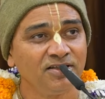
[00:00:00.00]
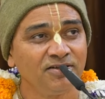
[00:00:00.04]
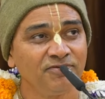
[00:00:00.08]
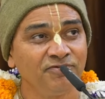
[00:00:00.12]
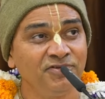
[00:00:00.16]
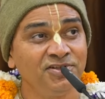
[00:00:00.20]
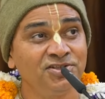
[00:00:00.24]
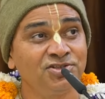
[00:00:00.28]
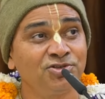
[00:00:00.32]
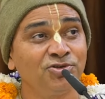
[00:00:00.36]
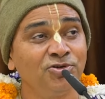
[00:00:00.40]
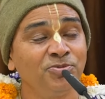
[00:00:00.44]

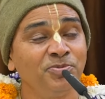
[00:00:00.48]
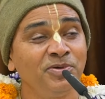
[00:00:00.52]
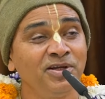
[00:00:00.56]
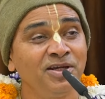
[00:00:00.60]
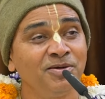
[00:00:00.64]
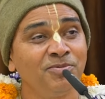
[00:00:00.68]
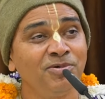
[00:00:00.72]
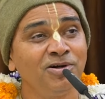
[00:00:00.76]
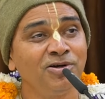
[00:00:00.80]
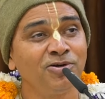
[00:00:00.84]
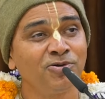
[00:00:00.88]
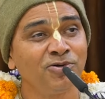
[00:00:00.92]
We should
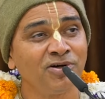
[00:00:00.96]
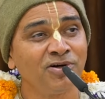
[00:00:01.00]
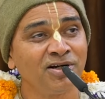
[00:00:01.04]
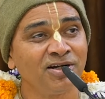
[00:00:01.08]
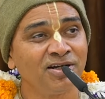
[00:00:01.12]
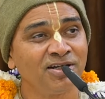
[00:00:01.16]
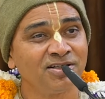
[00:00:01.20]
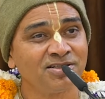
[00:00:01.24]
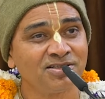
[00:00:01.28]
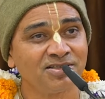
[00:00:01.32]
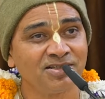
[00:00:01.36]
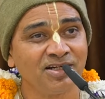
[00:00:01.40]
be able to
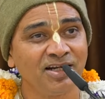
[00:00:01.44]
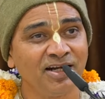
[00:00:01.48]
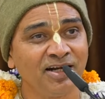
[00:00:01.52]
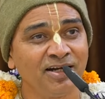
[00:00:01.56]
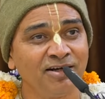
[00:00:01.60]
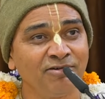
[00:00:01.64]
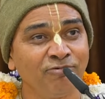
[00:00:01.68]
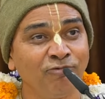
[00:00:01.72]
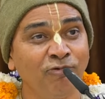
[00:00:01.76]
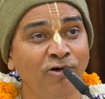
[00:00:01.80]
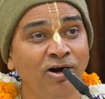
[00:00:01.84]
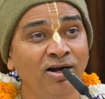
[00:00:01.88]

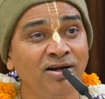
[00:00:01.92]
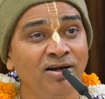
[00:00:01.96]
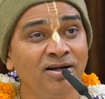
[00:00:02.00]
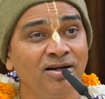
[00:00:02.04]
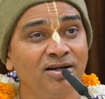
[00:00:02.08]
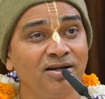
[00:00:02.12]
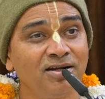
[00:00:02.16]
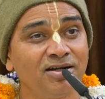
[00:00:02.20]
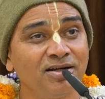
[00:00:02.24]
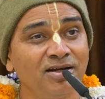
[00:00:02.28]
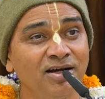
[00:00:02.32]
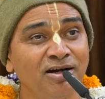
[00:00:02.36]
understand what
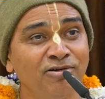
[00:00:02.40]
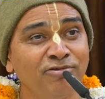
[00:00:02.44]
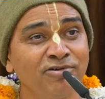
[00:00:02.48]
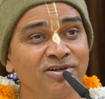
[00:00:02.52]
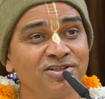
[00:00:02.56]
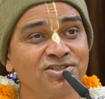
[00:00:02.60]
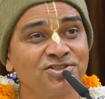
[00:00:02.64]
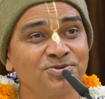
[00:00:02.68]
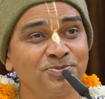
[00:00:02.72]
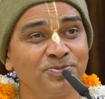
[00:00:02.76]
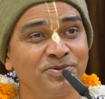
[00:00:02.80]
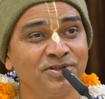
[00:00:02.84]

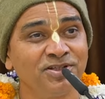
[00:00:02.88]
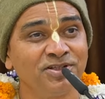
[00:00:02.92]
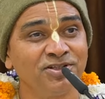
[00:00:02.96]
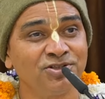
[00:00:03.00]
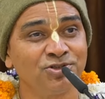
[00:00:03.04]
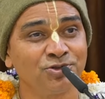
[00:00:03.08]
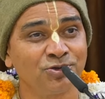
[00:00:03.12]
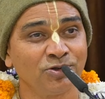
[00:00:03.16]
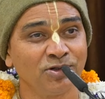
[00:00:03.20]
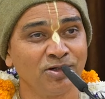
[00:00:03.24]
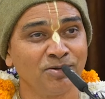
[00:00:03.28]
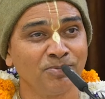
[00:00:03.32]
our
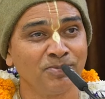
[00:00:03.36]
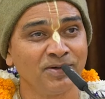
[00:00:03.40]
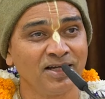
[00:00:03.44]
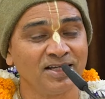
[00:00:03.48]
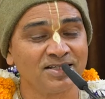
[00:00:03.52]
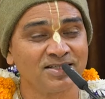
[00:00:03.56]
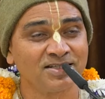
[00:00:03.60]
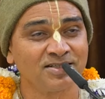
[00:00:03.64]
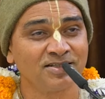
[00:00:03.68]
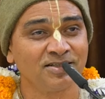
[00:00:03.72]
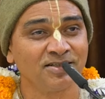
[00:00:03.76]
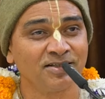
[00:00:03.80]
spiritual
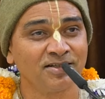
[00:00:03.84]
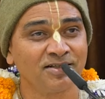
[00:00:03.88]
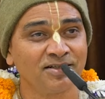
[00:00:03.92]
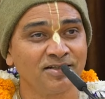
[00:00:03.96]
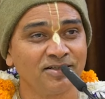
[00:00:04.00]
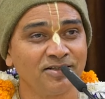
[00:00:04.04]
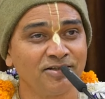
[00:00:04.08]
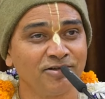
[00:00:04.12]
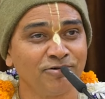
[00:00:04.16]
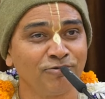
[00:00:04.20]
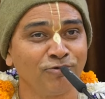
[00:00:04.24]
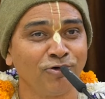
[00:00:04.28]
master
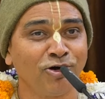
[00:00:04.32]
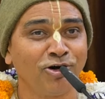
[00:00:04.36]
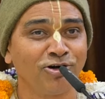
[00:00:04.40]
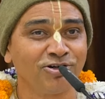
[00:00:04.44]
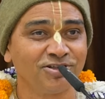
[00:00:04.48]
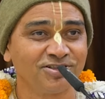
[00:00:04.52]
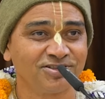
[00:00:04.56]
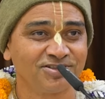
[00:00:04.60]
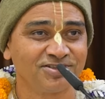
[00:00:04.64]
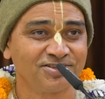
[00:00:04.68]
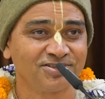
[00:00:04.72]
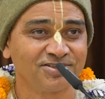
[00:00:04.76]

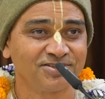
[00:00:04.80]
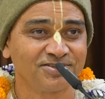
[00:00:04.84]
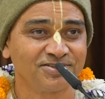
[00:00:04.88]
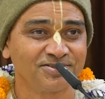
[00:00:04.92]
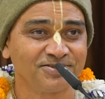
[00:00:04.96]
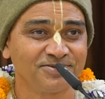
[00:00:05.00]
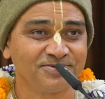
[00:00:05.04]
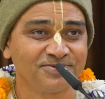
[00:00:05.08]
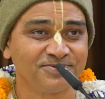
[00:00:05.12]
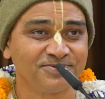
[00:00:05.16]
wants.